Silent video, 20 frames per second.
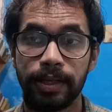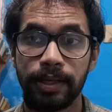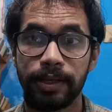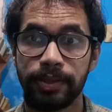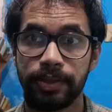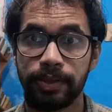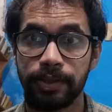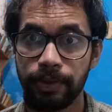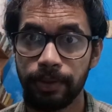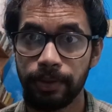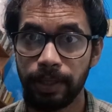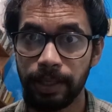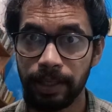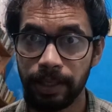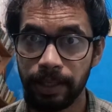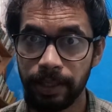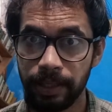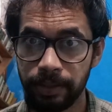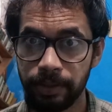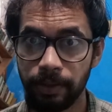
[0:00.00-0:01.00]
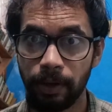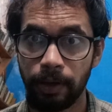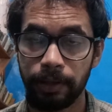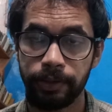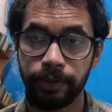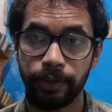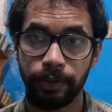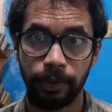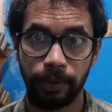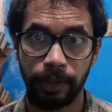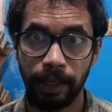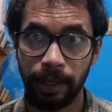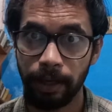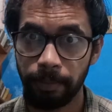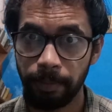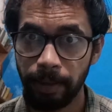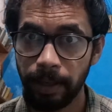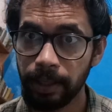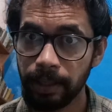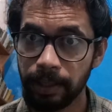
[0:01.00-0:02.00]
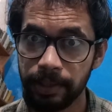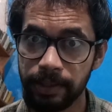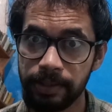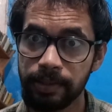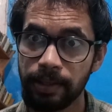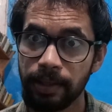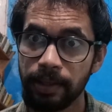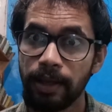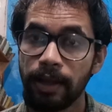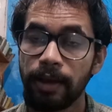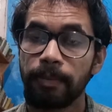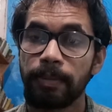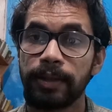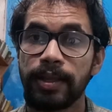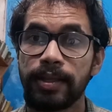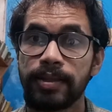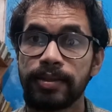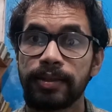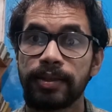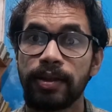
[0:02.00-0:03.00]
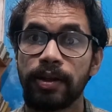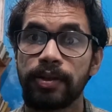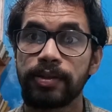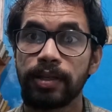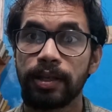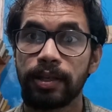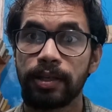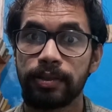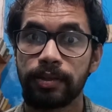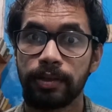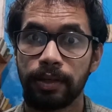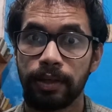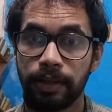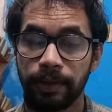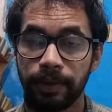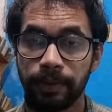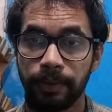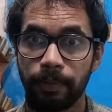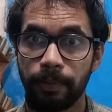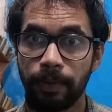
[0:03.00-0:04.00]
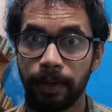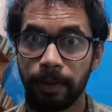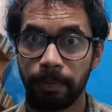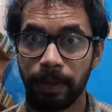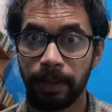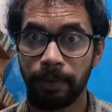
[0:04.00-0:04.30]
his duty is also to kill Americans. But then Sadao says, what